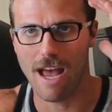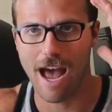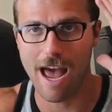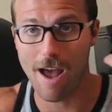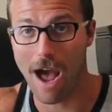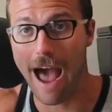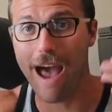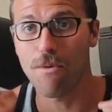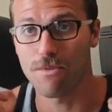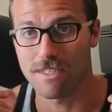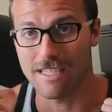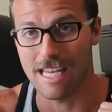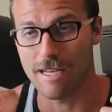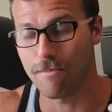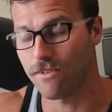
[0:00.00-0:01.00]
I
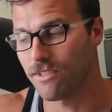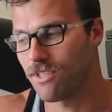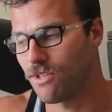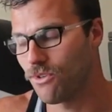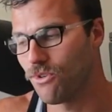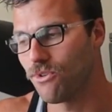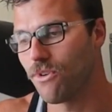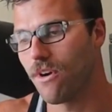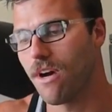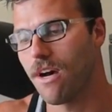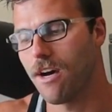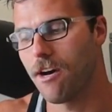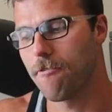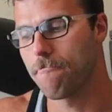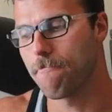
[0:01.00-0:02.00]
was able
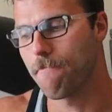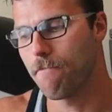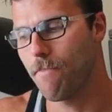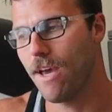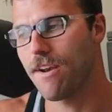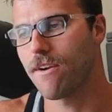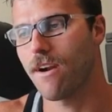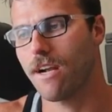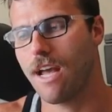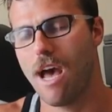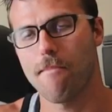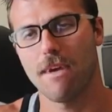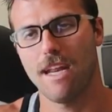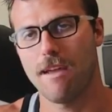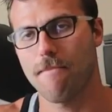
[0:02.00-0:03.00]
to better
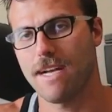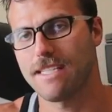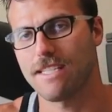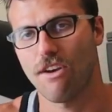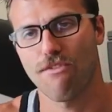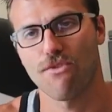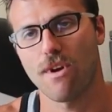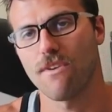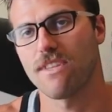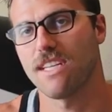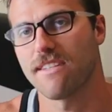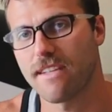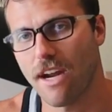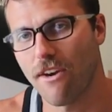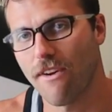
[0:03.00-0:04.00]
accommodate myself throughout the
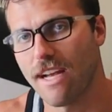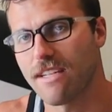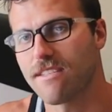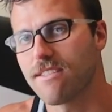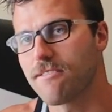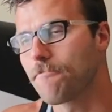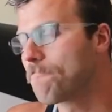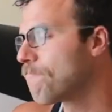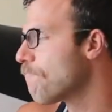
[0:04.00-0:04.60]
entire race.